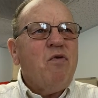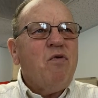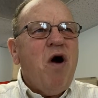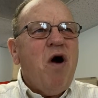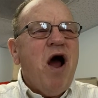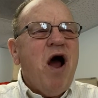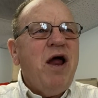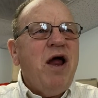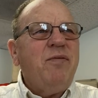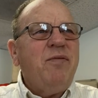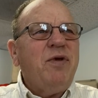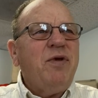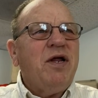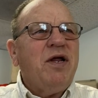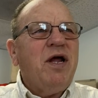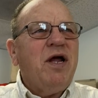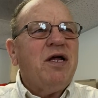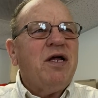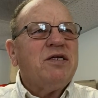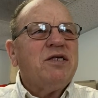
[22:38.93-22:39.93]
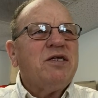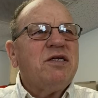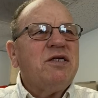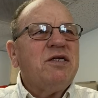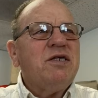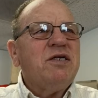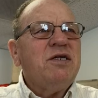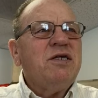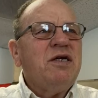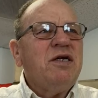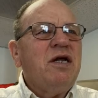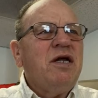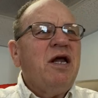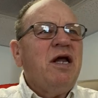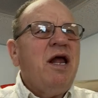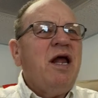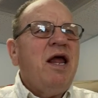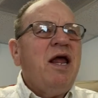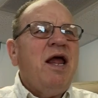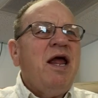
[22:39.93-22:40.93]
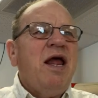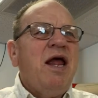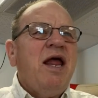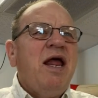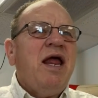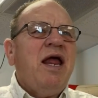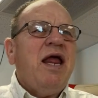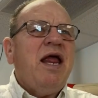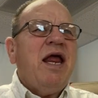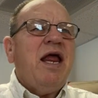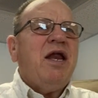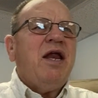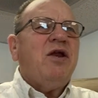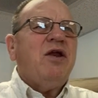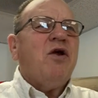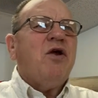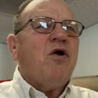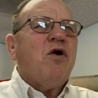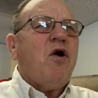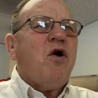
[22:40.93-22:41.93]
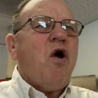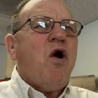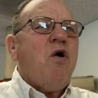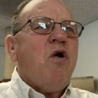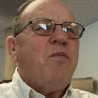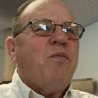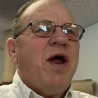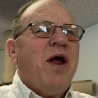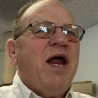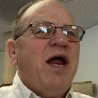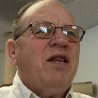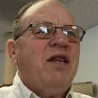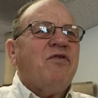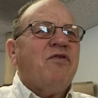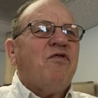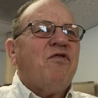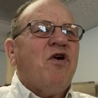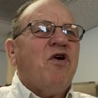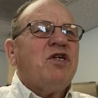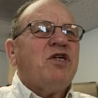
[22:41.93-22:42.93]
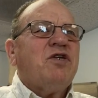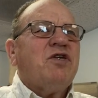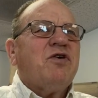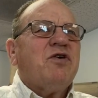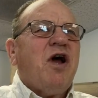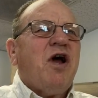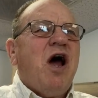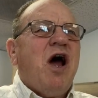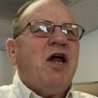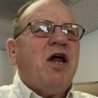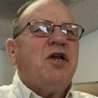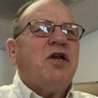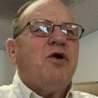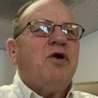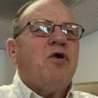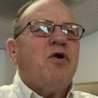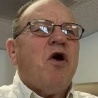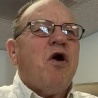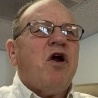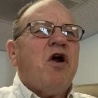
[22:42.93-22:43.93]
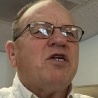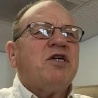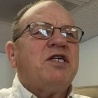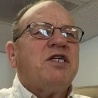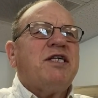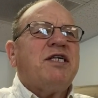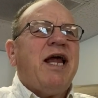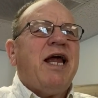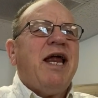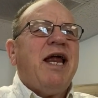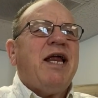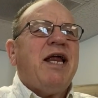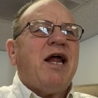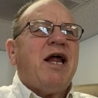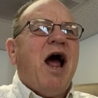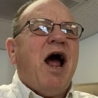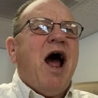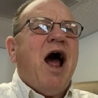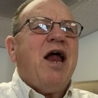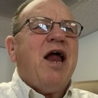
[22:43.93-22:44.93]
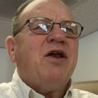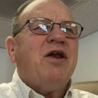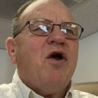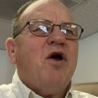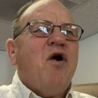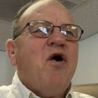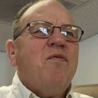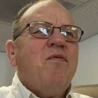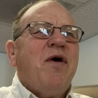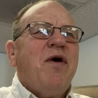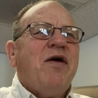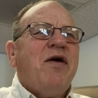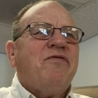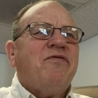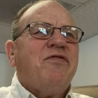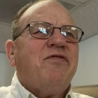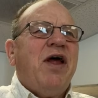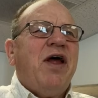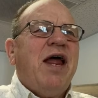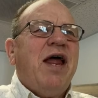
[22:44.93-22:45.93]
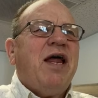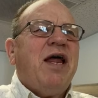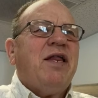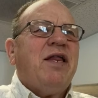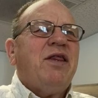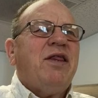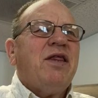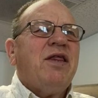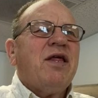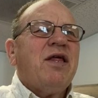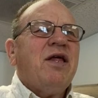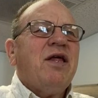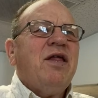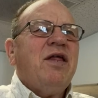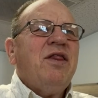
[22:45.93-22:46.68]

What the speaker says: Why? Because in your obeying the voice of God, you are saying, I know by faith